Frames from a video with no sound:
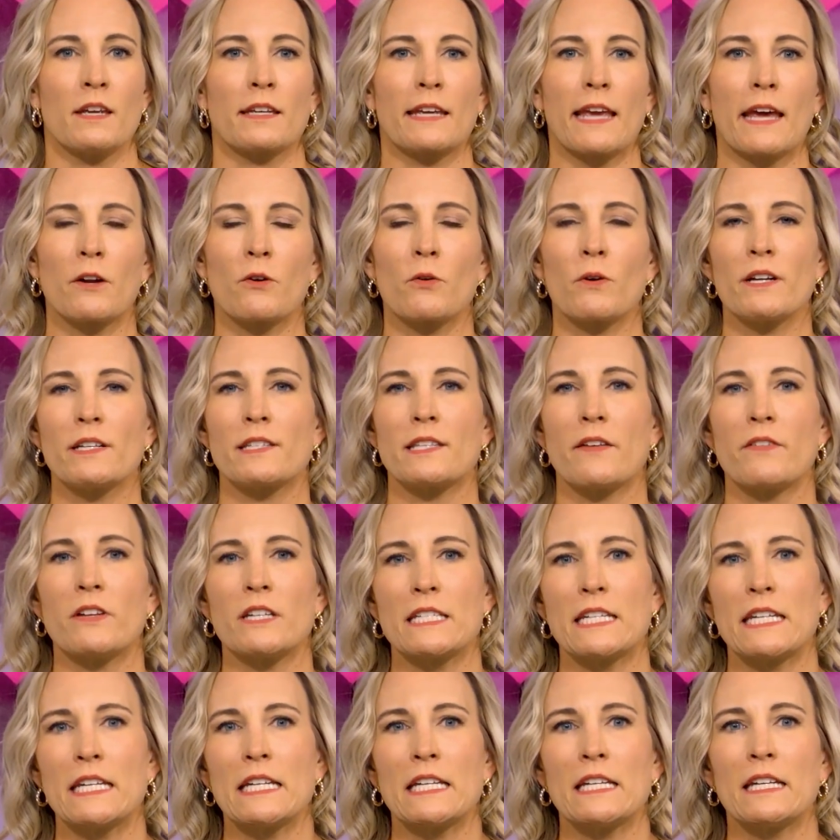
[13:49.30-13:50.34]
Category
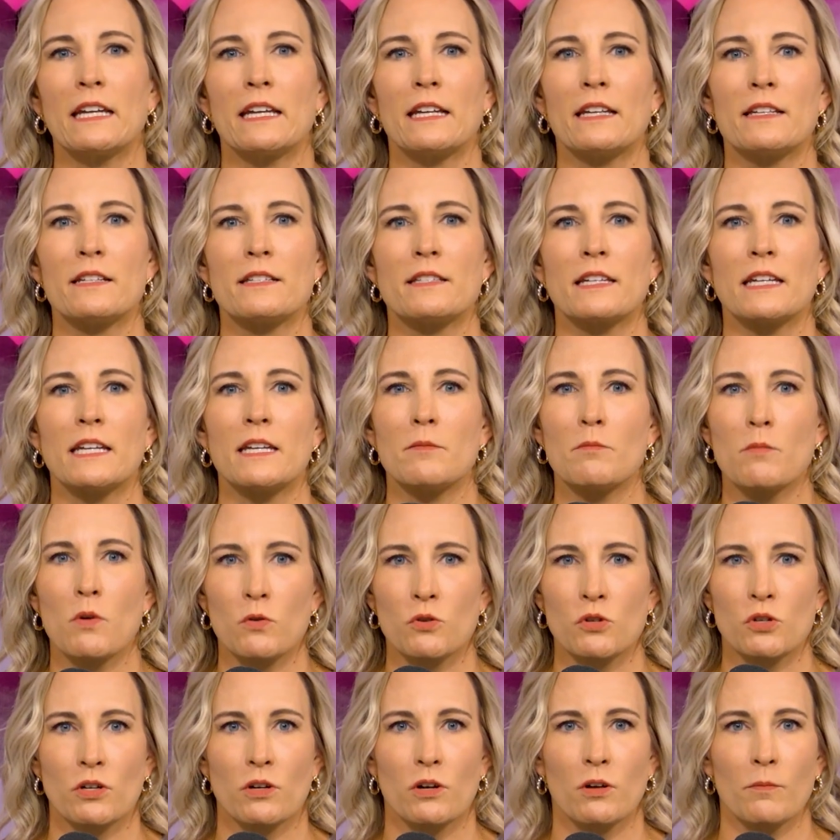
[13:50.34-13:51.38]
17 is
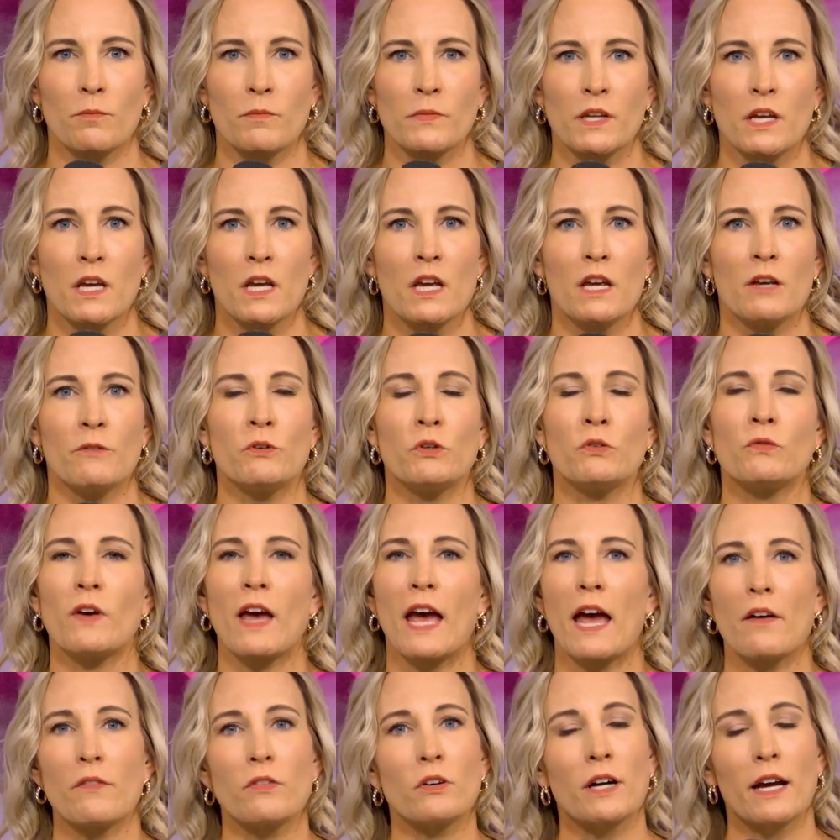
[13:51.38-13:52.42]
emotional. If you've
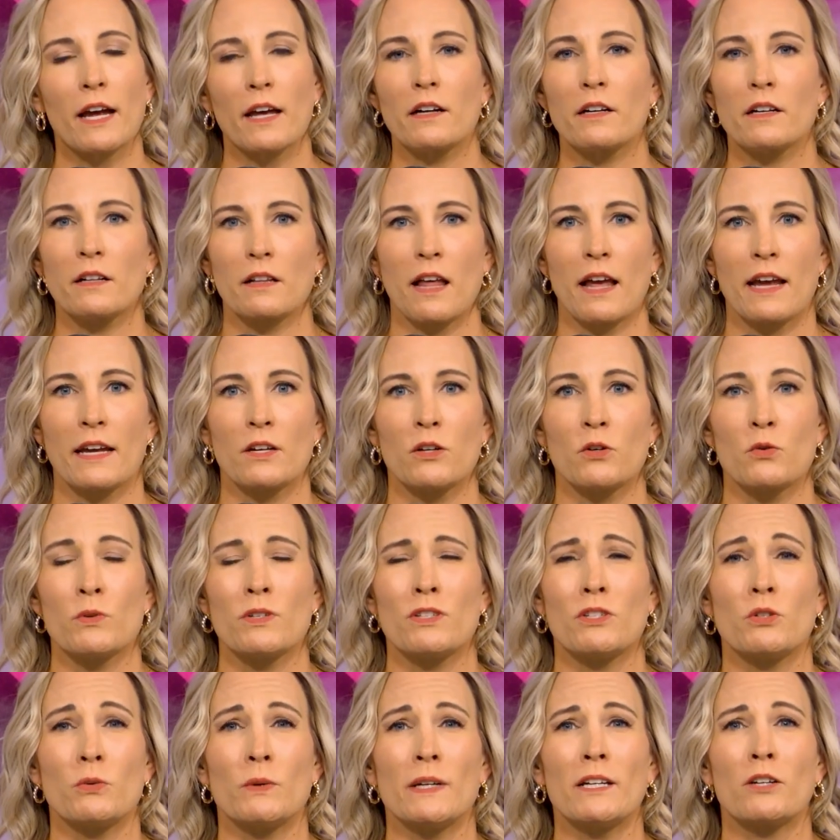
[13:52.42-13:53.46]
ever had a client who
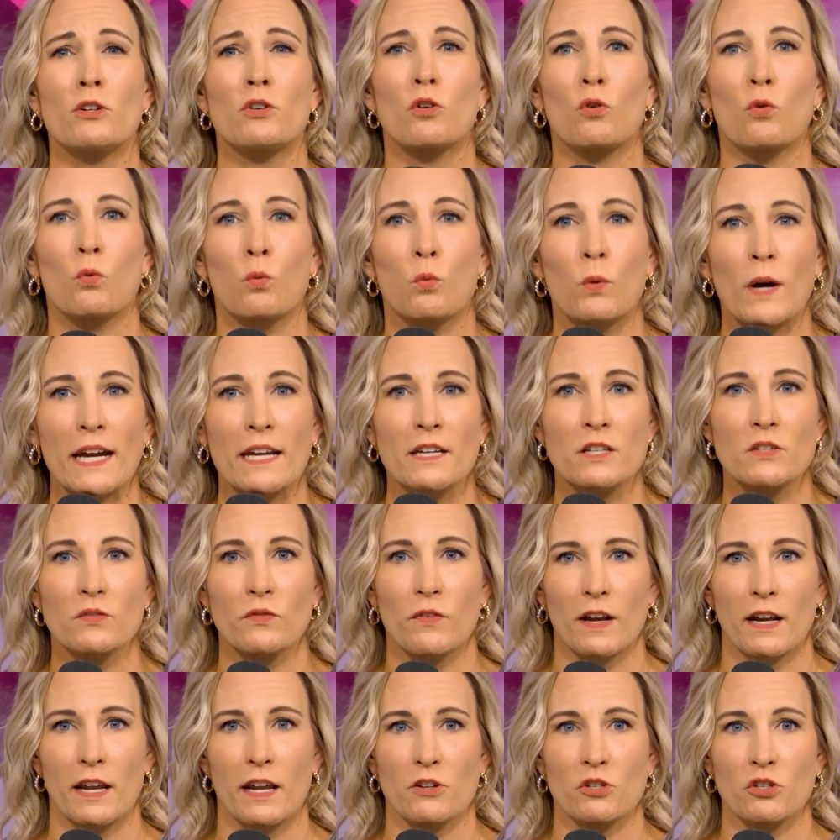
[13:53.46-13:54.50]
is doing great
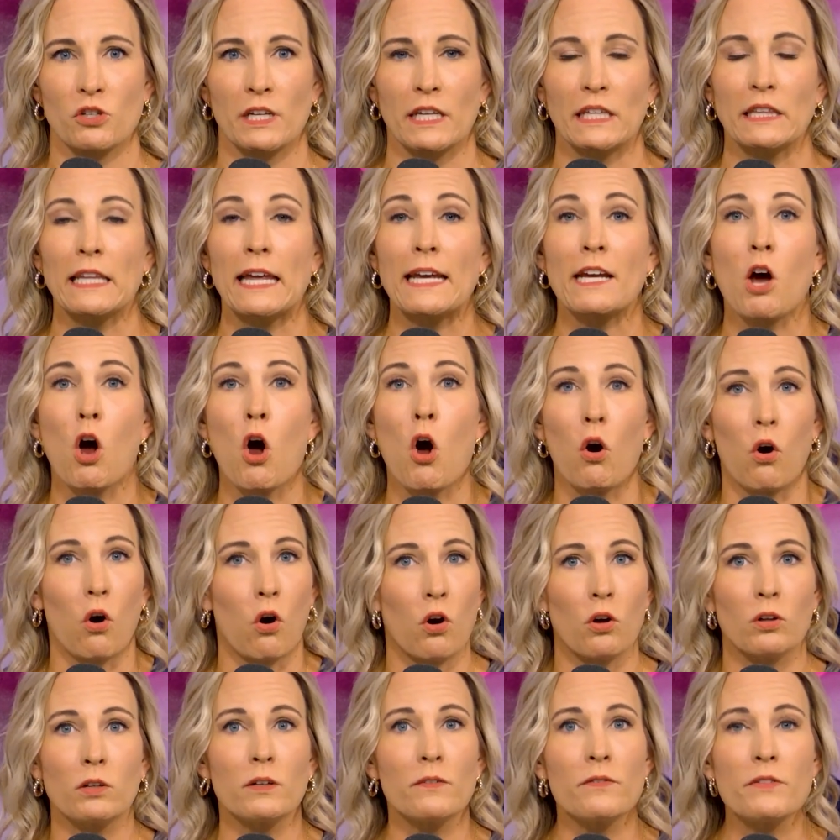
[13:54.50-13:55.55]
financially, like
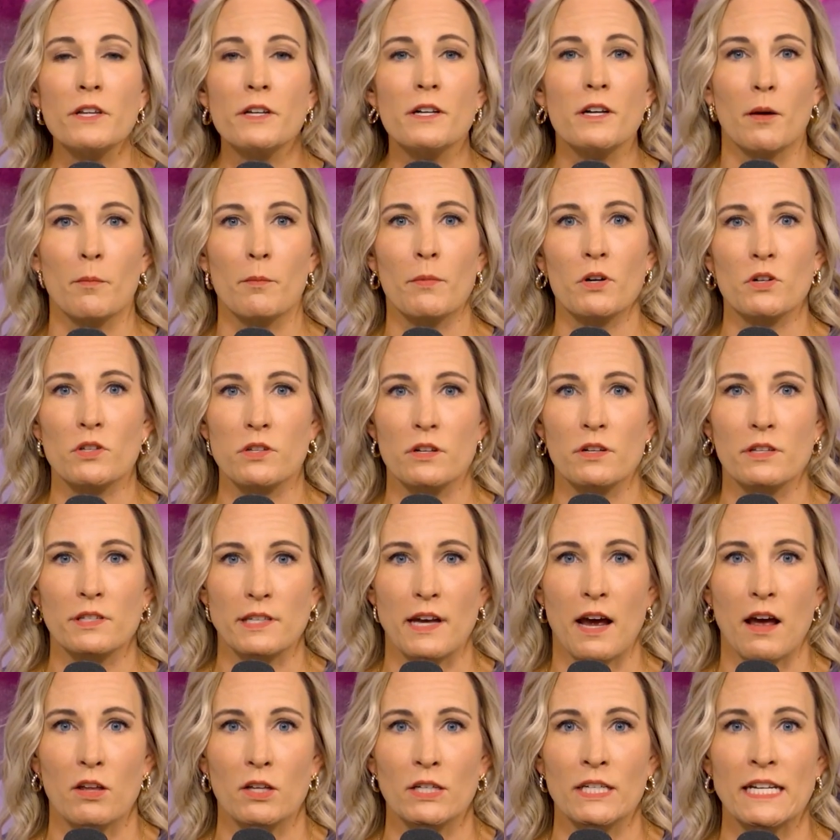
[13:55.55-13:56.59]
all of the numbers look
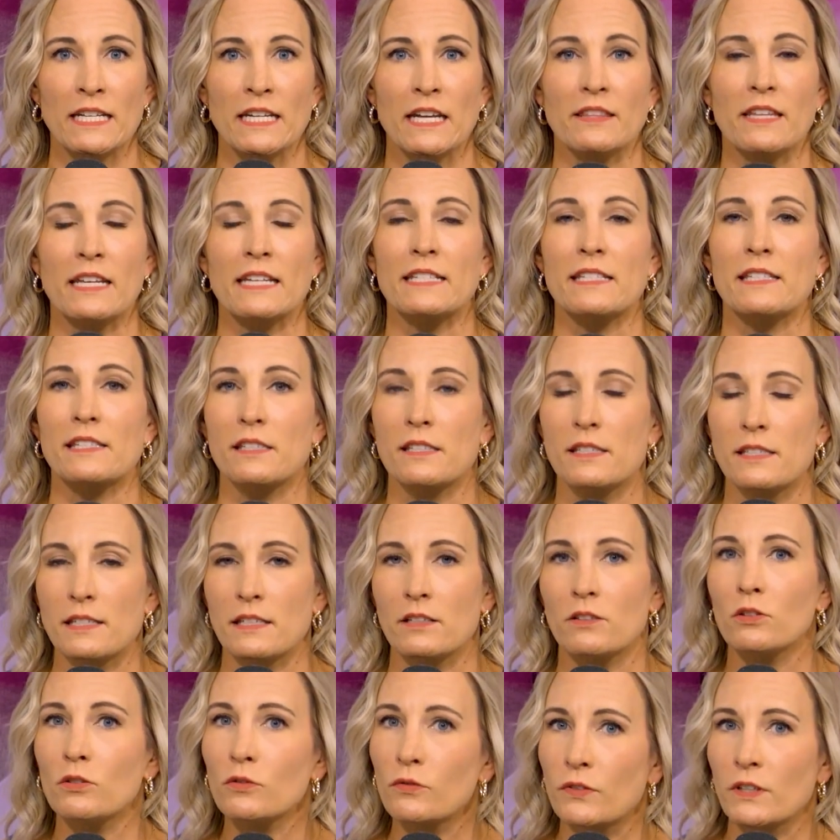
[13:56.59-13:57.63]
solid and yet they
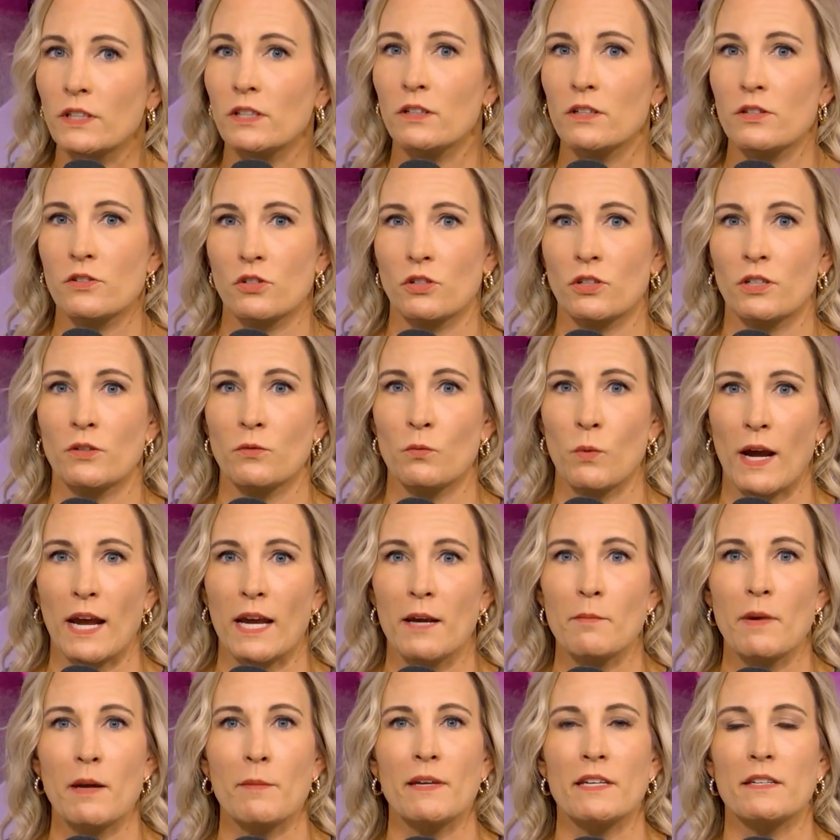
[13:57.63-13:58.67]
still feel a certain way,
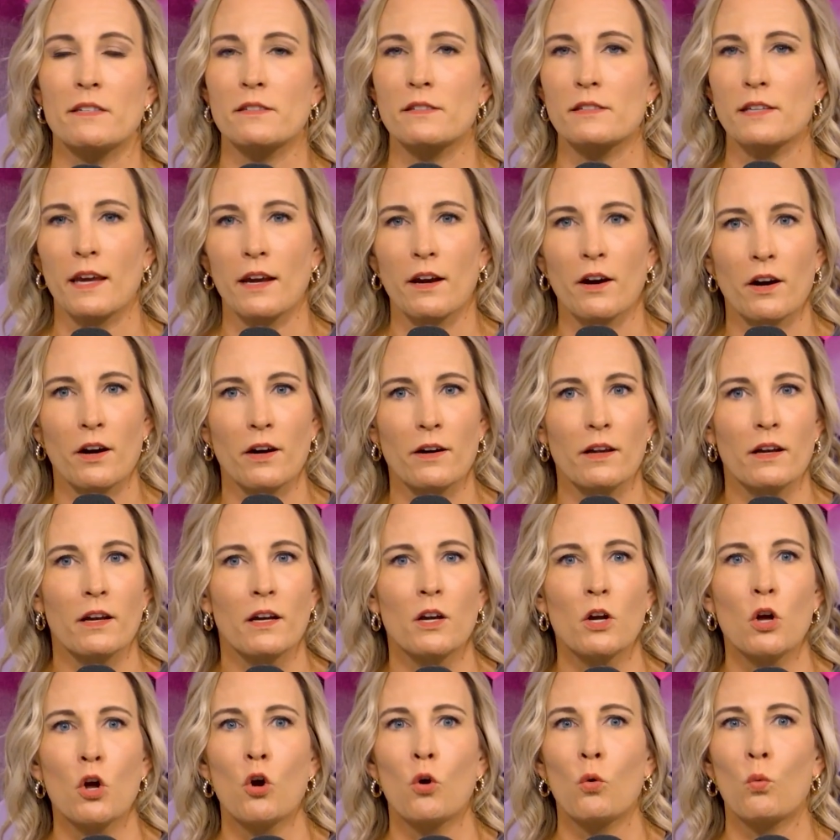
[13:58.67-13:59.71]
maybe scared,
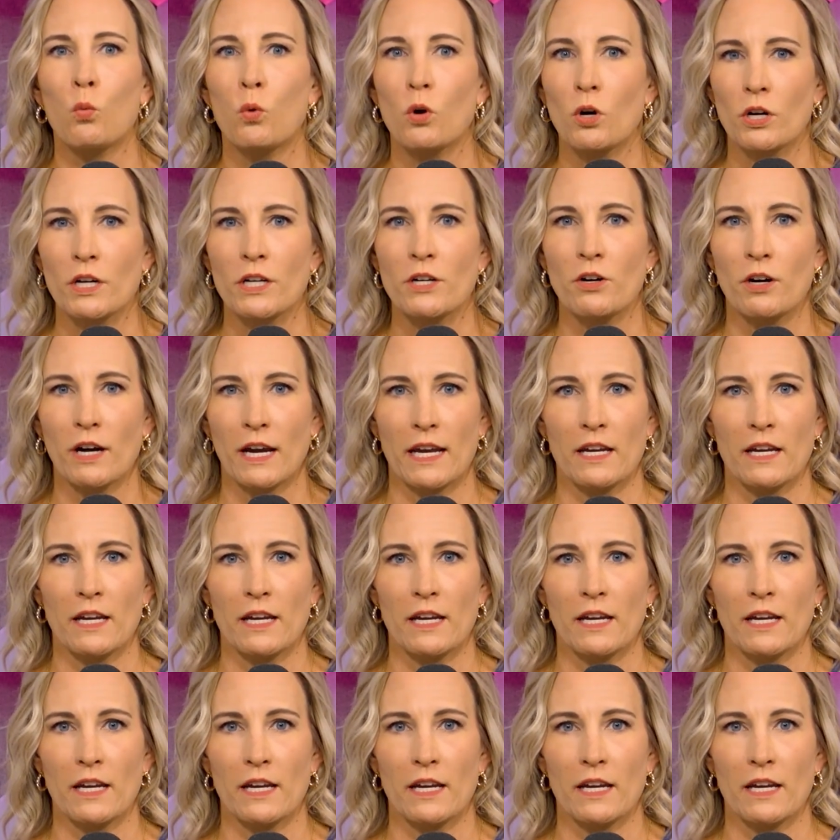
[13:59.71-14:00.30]
worried, or